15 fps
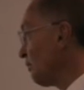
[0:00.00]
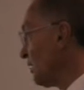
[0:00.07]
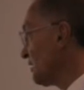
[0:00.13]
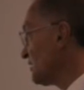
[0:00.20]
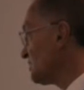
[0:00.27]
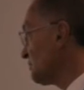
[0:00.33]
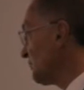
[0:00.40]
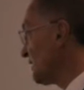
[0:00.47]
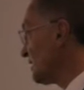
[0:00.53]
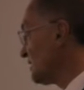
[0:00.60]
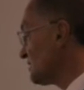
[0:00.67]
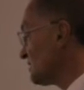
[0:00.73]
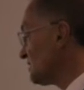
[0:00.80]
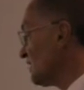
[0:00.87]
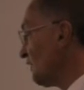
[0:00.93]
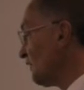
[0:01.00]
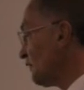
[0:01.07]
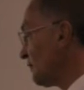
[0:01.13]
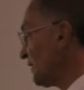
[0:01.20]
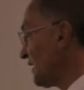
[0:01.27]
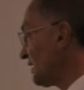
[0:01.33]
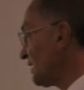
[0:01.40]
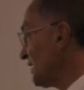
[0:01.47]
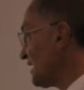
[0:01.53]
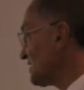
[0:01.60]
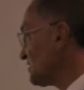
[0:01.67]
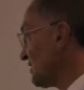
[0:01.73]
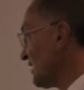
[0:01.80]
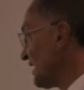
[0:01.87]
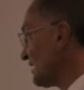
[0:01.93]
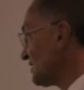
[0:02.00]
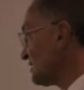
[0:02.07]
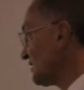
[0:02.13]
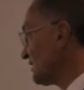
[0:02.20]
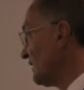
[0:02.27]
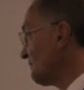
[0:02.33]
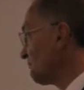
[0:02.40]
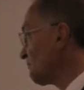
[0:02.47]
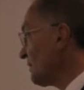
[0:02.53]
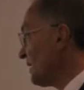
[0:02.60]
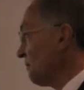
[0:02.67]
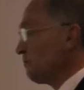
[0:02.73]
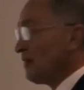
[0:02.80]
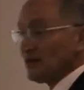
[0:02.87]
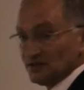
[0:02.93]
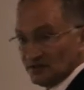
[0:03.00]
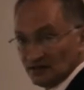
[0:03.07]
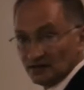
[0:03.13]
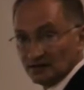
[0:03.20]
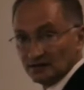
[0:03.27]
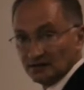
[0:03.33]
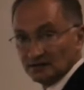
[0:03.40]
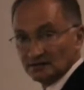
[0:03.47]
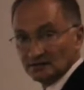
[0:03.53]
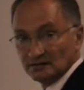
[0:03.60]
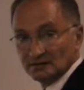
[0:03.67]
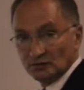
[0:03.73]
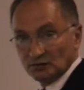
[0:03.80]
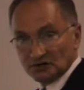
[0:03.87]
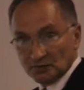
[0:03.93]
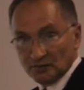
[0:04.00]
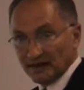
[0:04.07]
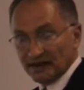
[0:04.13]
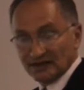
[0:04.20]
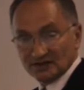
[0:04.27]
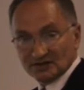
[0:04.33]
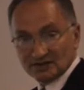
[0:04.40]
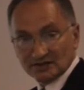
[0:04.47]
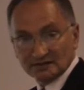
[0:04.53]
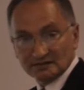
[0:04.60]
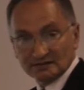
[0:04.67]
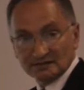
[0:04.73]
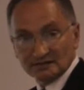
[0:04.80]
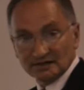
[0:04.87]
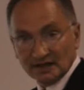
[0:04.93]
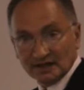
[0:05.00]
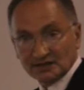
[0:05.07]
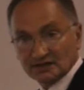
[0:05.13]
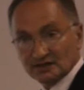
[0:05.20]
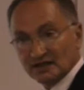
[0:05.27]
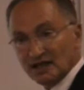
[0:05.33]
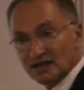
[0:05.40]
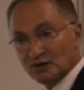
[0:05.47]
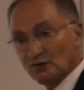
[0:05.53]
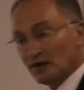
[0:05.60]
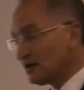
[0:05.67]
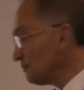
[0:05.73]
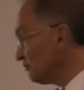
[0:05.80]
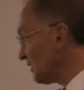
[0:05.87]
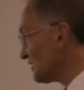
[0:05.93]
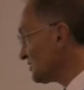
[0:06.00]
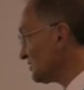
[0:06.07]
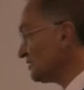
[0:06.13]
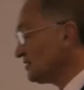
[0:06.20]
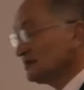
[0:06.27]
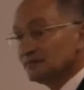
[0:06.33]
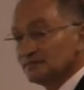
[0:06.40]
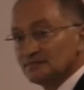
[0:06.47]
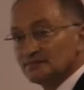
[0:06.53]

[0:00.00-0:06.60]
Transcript: by speakers from another nationality. Busted, which means, yes, anyone? Busted?